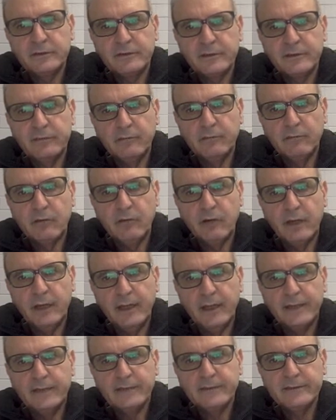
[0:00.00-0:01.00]
the
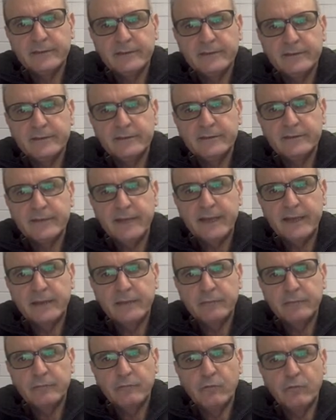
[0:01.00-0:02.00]
y-axis at
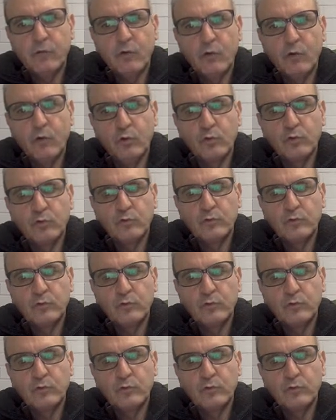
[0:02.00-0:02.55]
4.